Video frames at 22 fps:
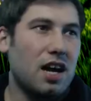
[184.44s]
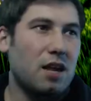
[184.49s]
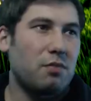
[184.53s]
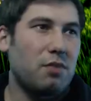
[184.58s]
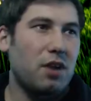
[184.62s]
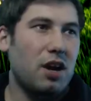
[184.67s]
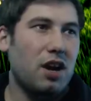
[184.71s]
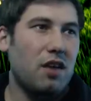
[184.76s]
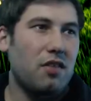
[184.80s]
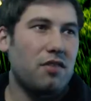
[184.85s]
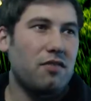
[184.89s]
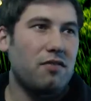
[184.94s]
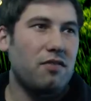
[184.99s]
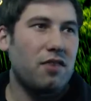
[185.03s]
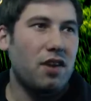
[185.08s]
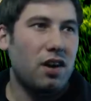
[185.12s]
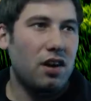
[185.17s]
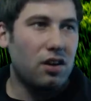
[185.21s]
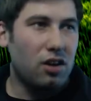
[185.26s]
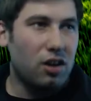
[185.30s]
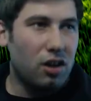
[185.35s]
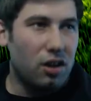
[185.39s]
of break off the
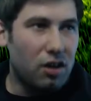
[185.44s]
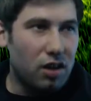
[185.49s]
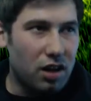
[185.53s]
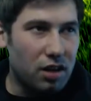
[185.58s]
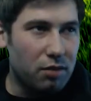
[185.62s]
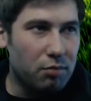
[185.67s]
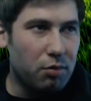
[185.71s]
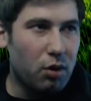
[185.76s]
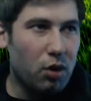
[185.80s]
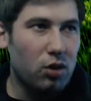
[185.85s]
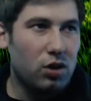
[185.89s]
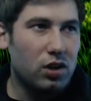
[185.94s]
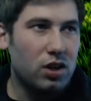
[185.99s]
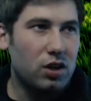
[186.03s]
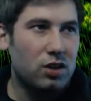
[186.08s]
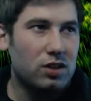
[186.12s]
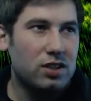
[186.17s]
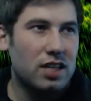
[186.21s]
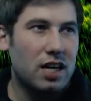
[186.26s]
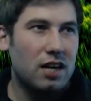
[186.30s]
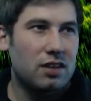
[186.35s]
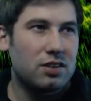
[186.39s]
funnel. Bowler goes
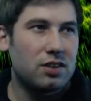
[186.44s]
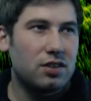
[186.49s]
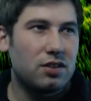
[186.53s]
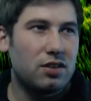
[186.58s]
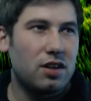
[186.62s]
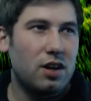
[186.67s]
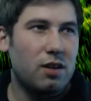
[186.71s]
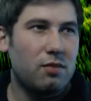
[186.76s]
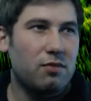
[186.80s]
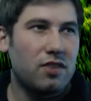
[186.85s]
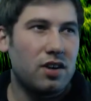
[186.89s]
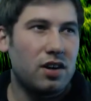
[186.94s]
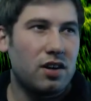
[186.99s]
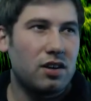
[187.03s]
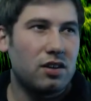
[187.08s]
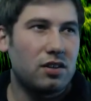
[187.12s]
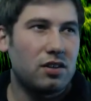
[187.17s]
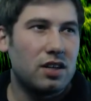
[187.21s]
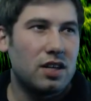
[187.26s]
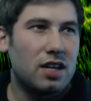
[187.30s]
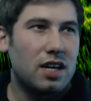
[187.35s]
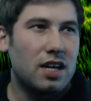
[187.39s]
down too to help
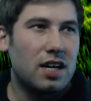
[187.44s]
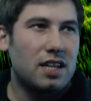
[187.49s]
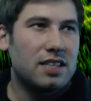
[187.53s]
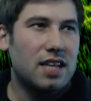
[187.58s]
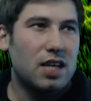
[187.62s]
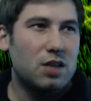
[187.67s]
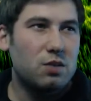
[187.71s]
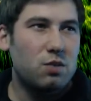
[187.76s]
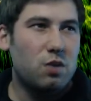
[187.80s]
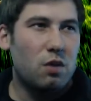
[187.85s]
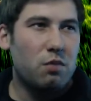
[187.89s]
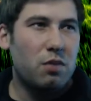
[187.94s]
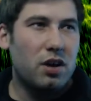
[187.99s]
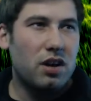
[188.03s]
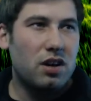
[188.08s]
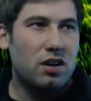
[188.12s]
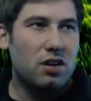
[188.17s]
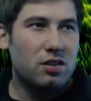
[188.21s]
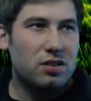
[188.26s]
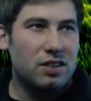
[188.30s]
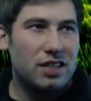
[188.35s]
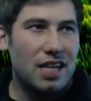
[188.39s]
funnel. Test wall breaker
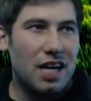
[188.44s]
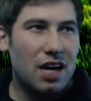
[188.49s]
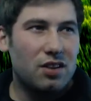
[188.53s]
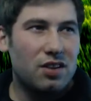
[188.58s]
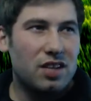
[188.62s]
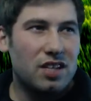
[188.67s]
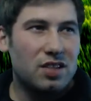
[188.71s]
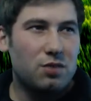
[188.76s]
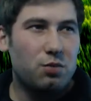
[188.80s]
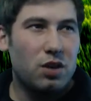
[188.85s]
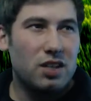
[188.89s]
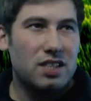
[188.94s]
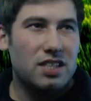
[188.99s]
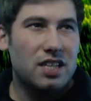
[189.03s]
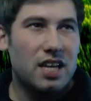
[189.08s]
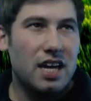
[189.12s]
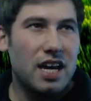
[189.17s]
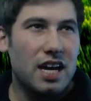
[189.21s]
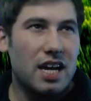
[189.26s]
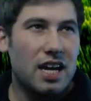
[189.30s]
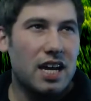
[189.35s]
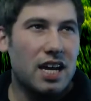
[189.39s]
goes down. This
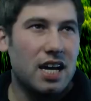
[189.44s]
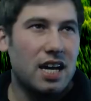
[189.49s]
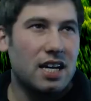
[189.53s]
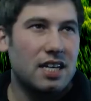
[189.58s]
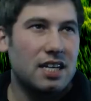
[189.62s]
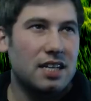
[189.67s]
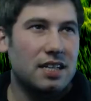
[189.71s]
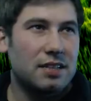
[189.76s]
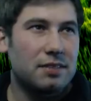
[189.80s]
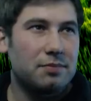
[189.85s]
wasn't a